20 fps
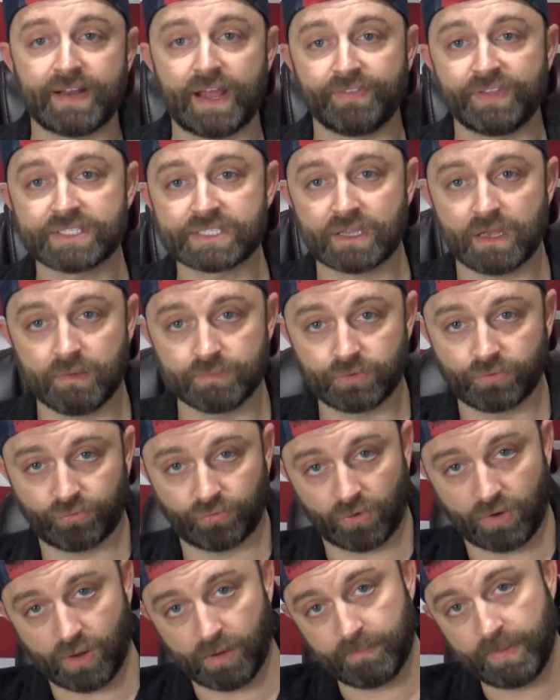Now, this comes
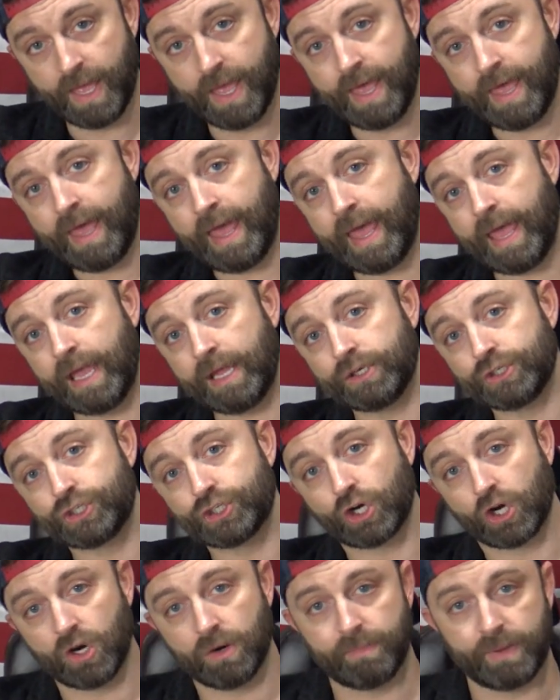from a
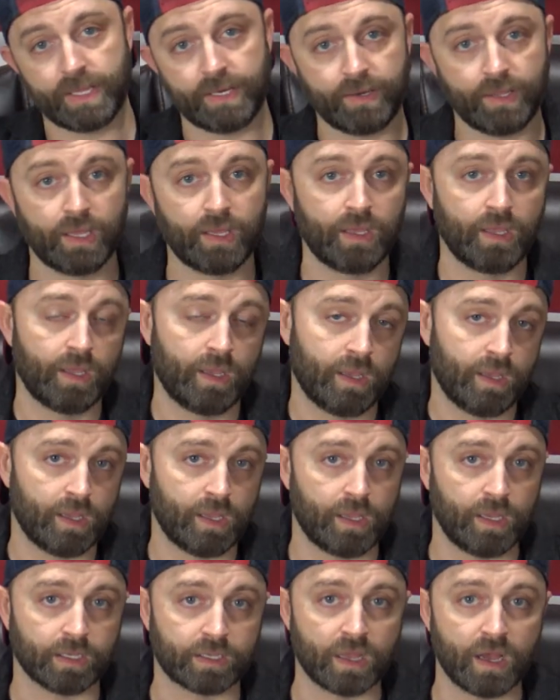German
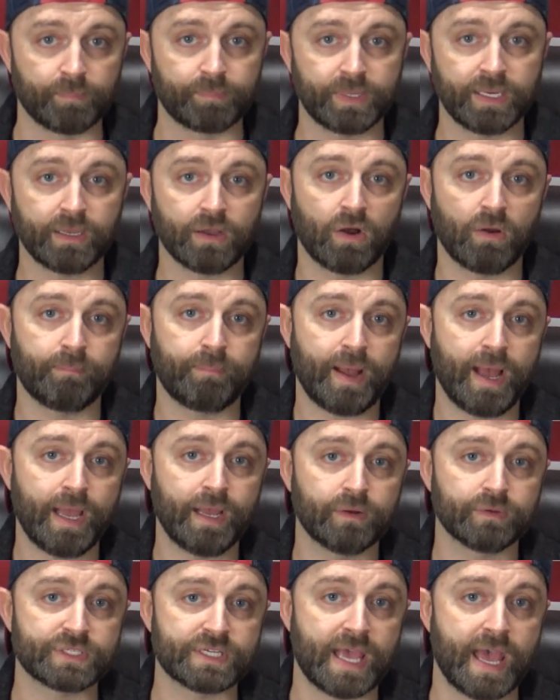company called
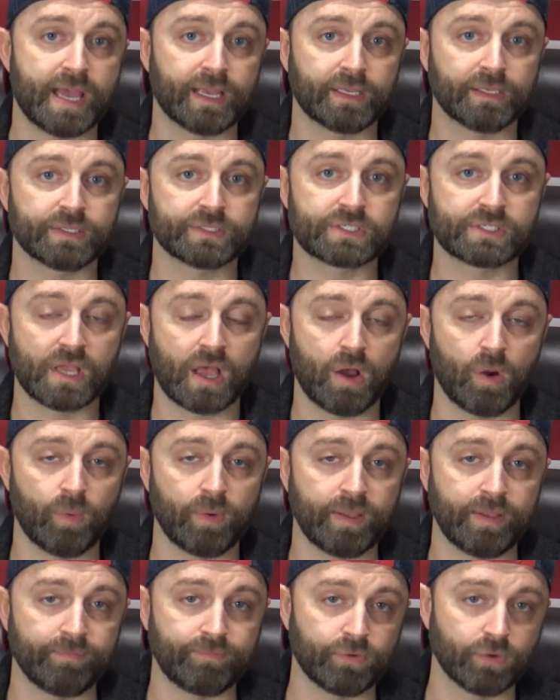biotech.
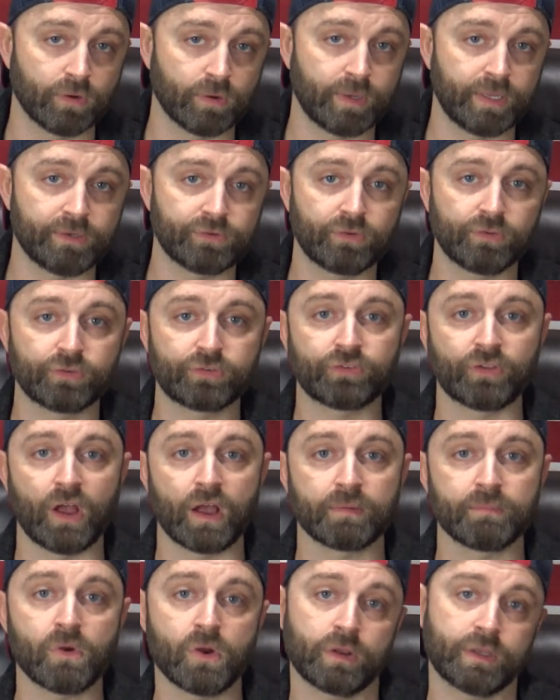So if you're into the
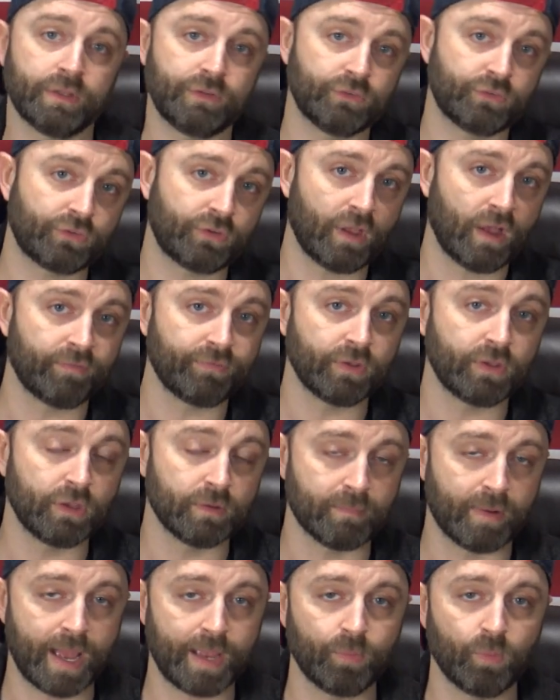stock market and stuff,
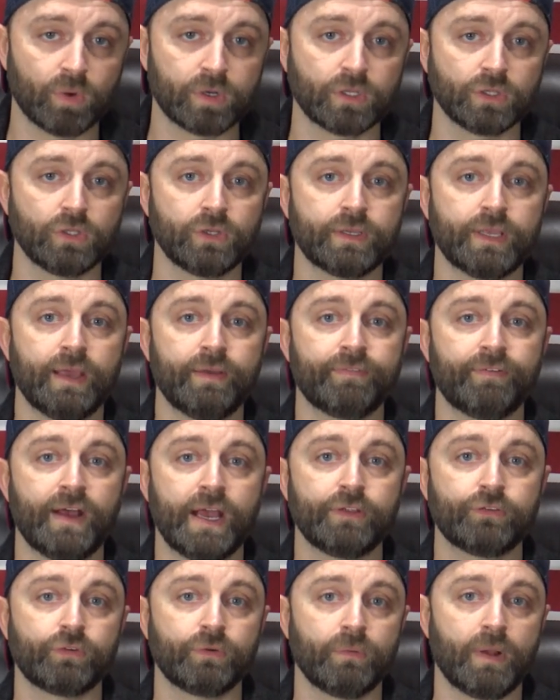you might want to look at
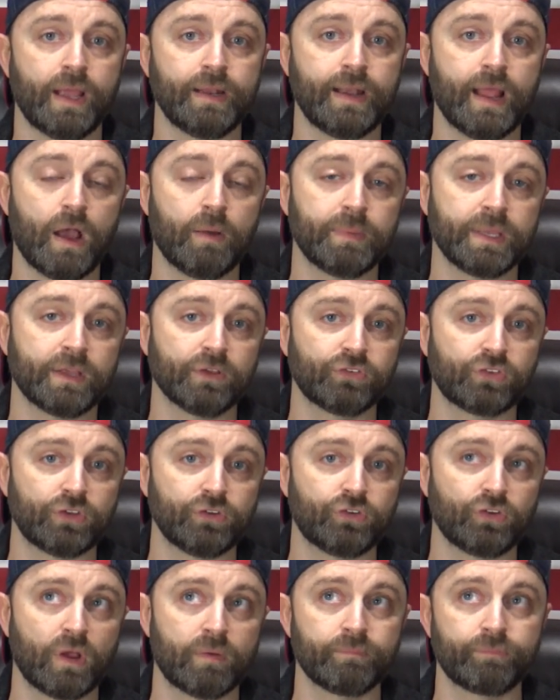Pfizer right now, because
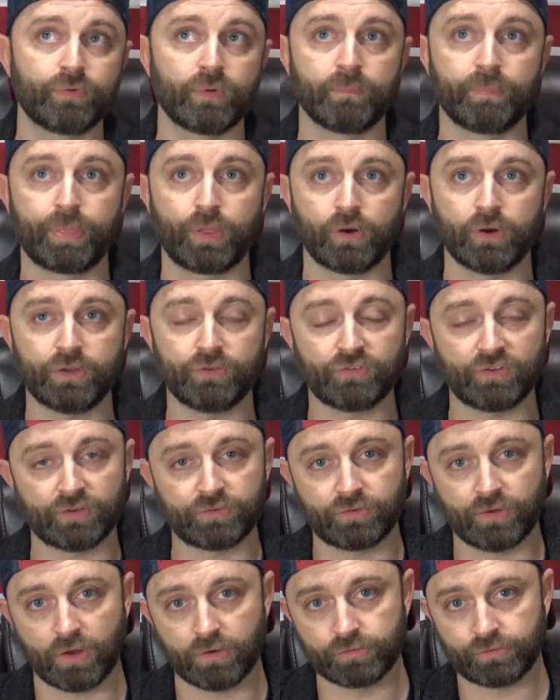it jumped from
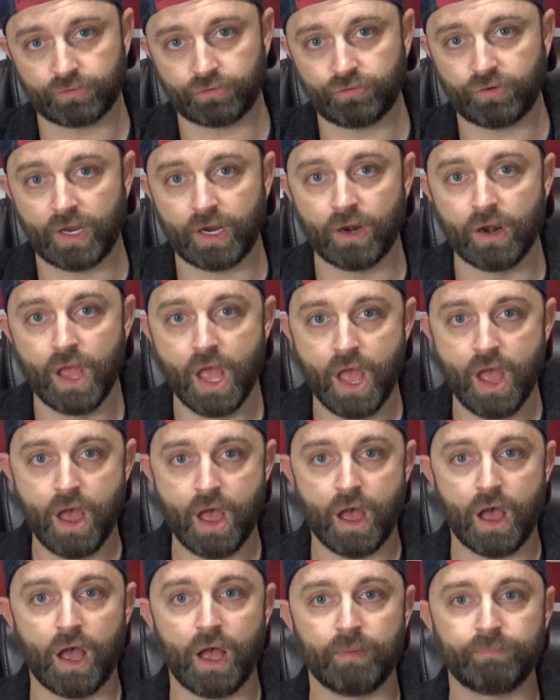$36 a share
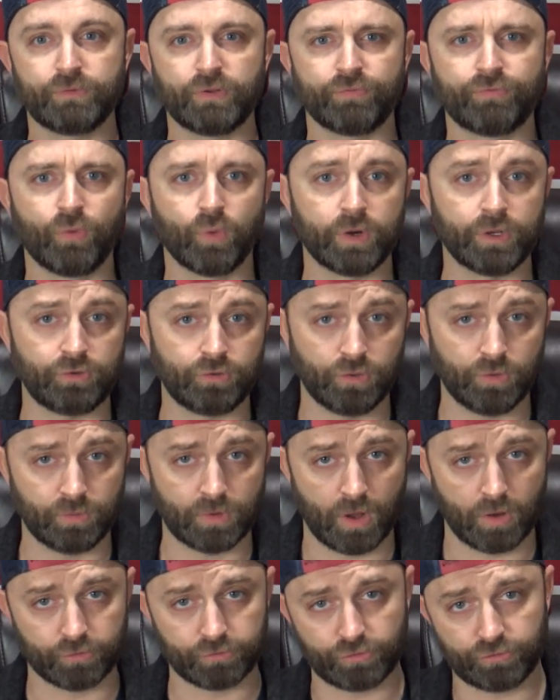up to
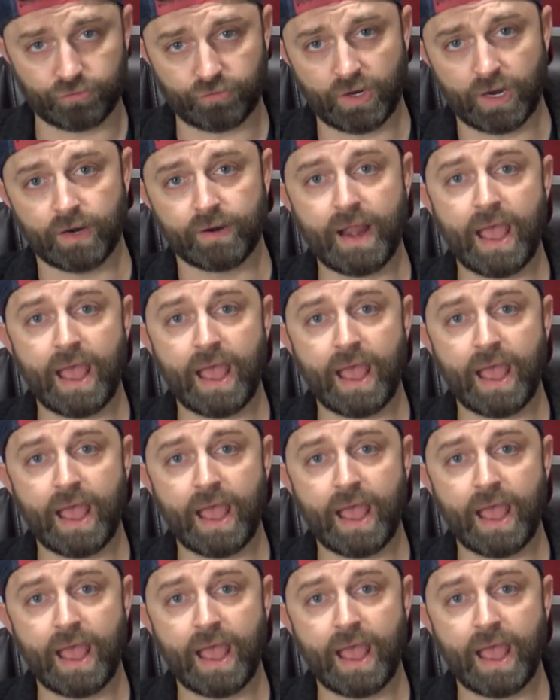$42 a share.